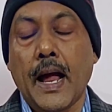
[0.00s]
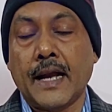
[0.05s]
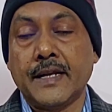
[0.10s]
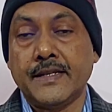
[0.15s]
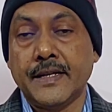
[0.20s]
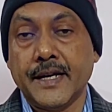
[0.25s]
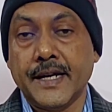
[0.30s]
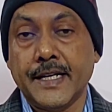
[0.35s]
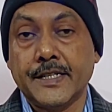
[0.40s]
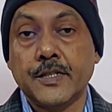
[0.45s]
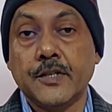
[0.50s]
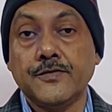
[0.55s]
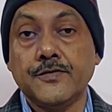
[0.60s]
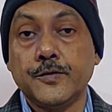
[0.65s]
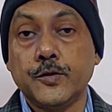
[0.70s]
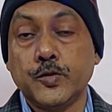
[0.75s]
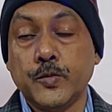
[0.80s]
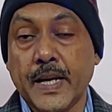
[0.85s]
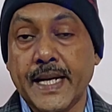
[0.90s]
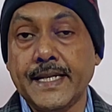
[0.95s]
at the rate
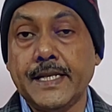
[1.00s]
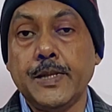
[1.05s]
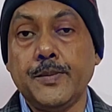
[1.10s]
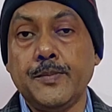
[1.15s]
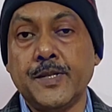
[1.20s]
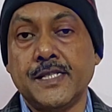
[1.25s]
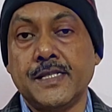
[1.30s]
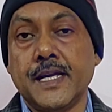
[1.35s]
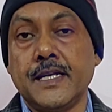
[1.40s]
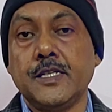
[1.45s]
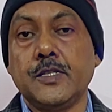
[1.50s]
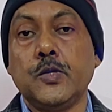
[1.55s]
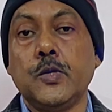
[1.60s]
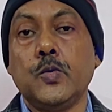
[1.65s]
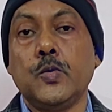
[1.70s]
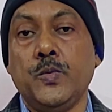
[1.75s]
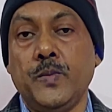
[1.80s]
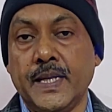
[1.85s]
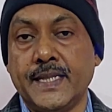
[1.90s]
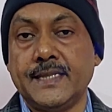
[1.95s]
of 20%
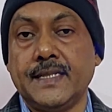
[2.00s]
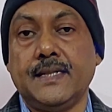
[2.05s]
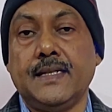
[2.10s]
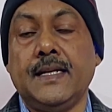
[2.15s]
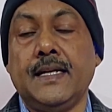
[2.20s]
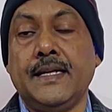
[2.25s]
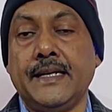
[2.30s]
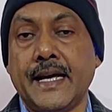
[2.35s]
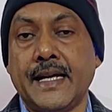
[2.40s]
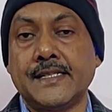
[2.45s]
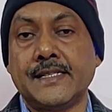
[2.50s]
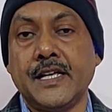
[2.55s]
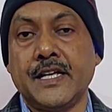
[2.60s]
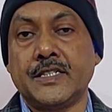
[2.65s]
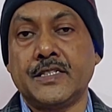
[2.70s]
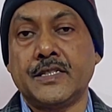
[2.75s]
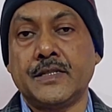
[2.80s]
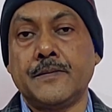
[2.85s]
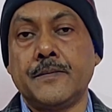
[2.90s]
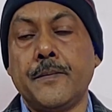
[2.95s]
with
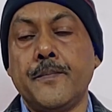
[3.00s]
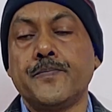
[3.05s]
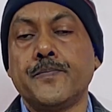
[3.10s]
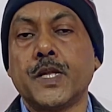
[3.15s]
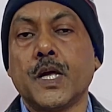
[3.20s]
indexation.